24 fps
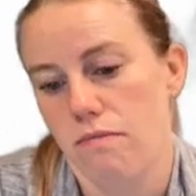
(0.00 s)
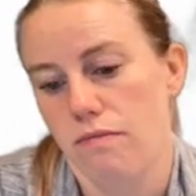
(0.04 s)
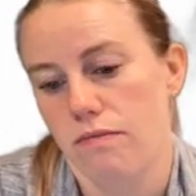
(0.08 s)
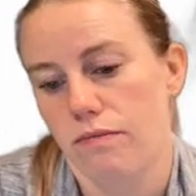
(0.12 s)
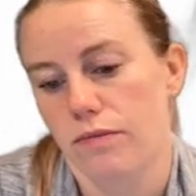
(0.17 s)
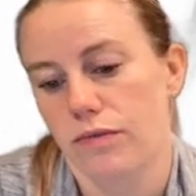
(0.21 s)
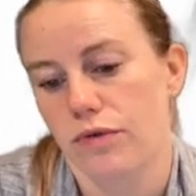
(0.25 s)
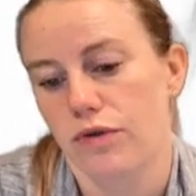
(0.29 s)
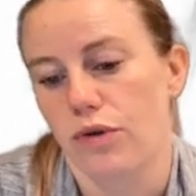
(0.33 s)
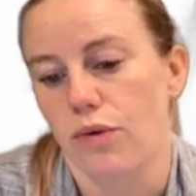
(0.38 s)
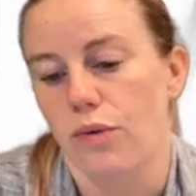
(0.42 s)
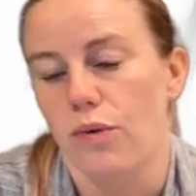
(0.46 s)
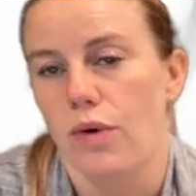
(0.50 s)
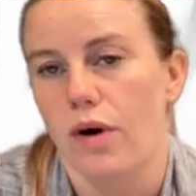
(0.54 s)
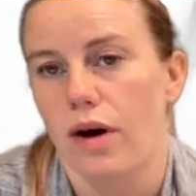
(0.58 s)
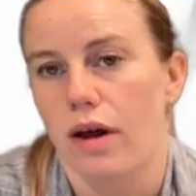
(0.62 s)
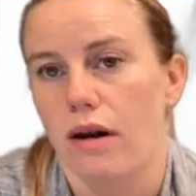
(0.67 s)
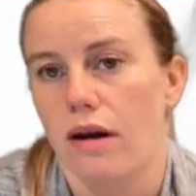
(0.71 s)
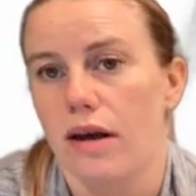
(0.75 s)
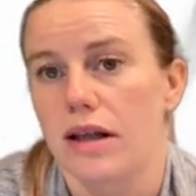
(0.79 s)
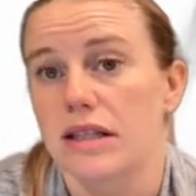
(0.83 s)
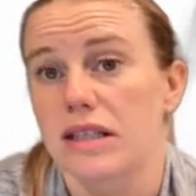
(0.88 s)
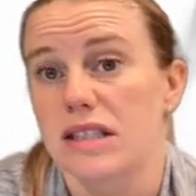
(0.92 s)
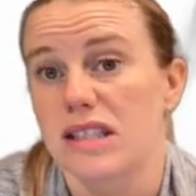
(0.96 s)
So 1
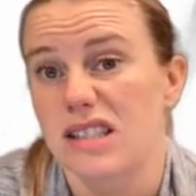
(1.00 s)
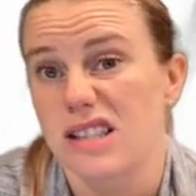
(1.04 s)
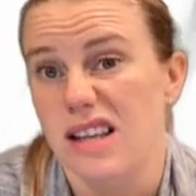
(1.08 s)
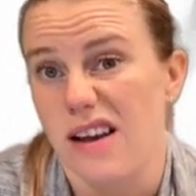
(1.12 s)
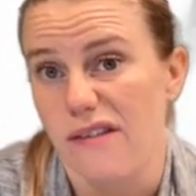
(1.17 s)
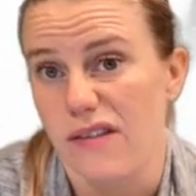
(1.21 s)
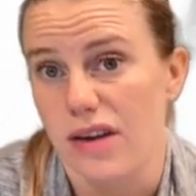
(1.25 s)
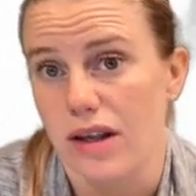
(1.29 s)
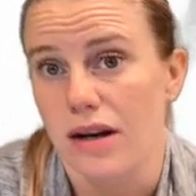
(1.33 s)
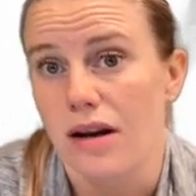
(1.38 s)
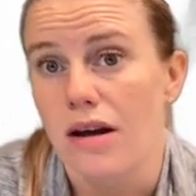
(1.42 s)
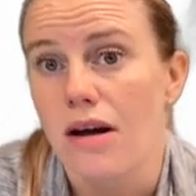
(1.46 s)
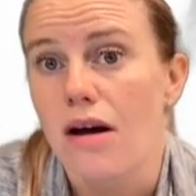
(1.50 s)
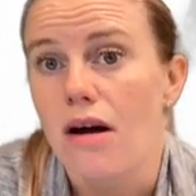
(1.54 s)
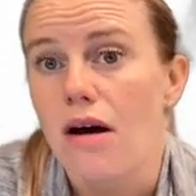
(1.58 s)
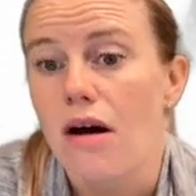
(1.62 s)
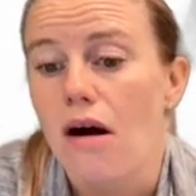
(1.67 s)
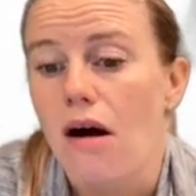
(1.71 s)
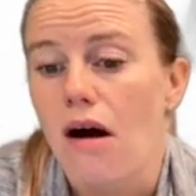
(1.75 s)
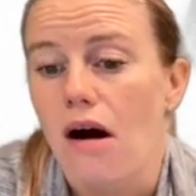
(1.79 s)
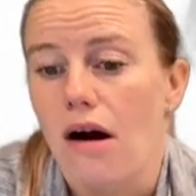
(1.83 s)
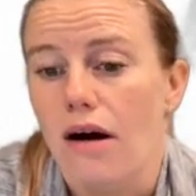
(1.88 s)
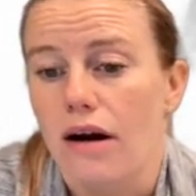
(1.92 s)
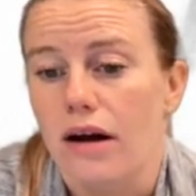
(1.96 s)
and 7
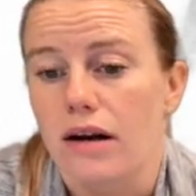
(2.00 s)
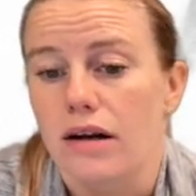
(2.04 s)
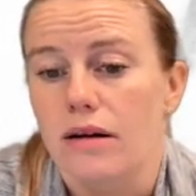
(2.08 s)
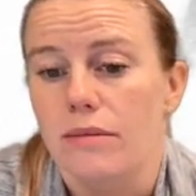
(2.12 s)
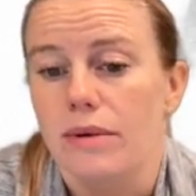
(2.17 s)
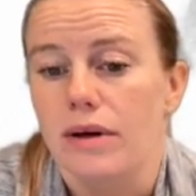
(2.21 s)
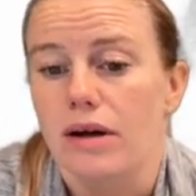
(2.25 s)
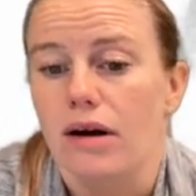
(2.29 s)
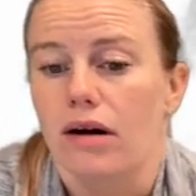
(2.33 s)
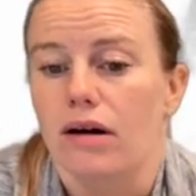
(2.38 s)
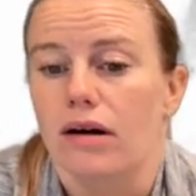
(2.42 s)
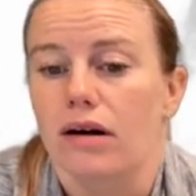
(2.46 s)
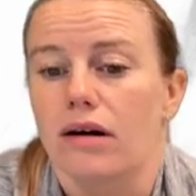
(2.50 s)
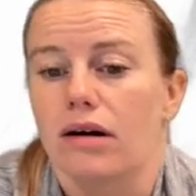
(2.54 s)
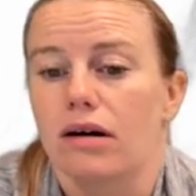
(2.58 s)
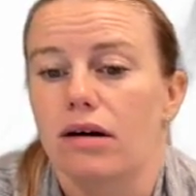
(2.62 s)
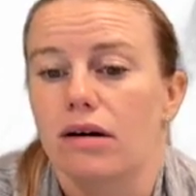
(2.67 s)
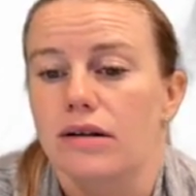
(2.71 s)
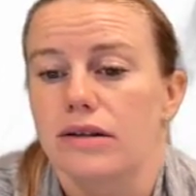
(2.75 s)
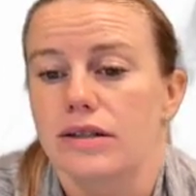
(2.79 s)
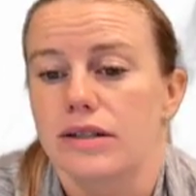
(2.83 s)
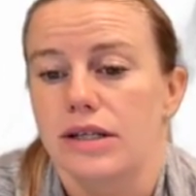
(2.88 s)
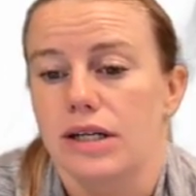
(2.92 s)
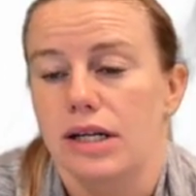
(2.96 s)
are going to be our
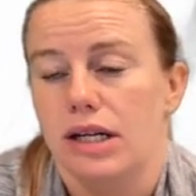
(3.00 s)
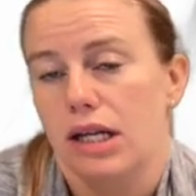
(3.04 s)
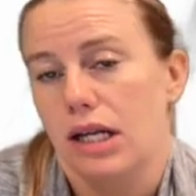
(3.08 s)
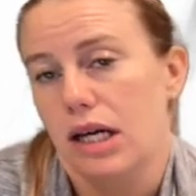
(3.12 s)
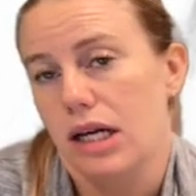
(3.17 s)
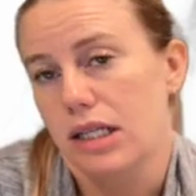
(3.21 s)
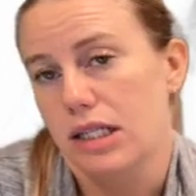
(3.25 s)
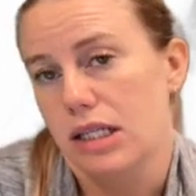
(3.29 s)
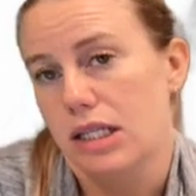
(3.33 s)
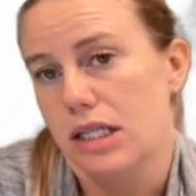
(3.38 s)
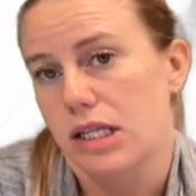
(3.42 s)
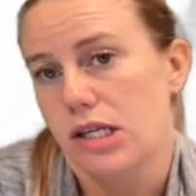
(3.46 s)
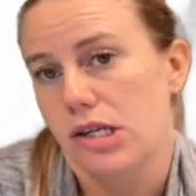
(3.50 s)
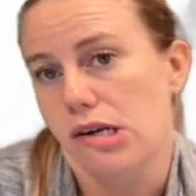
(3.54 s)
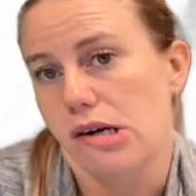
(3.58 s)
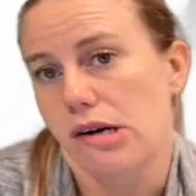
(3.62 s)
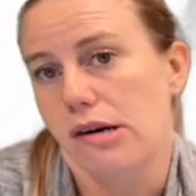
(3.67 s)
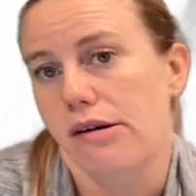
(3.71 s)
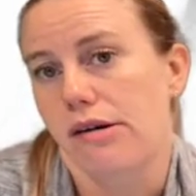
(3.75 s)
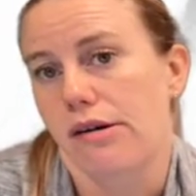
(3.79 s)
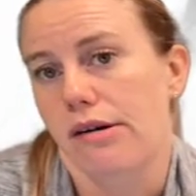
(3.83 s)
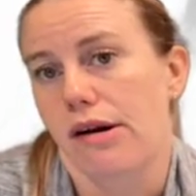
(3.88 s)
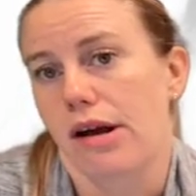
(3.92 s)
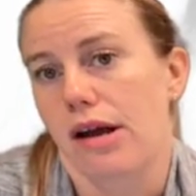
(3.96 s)
alternate
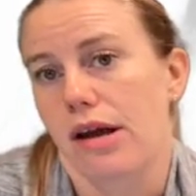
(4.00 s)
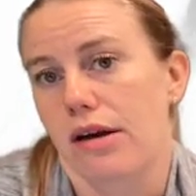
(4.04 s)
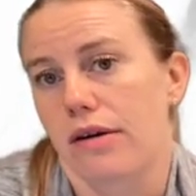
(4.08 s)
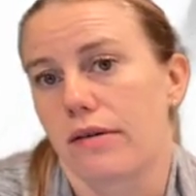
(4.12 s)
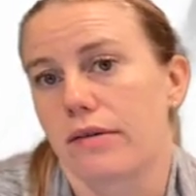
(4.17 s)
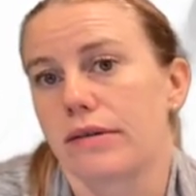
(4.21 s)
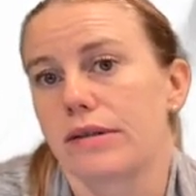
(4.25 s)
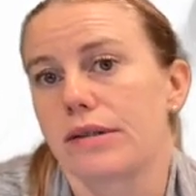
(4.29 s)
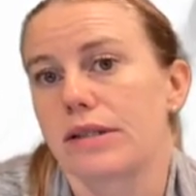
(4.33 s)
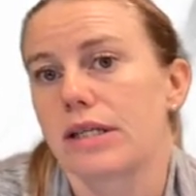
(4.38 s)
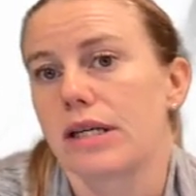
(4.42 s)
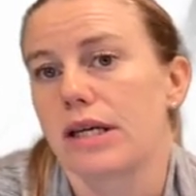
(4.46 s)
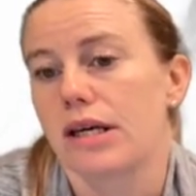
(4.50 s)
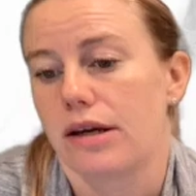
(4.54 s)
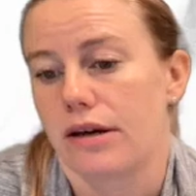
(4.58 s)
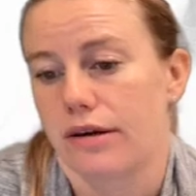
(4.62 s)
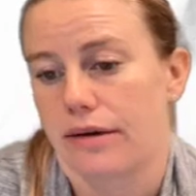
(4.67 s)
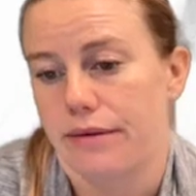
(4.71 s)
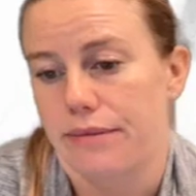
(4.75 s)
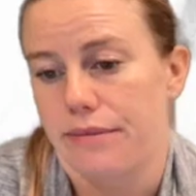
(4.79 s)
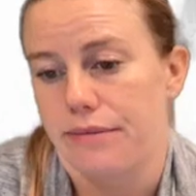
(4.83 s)
exterior angles here.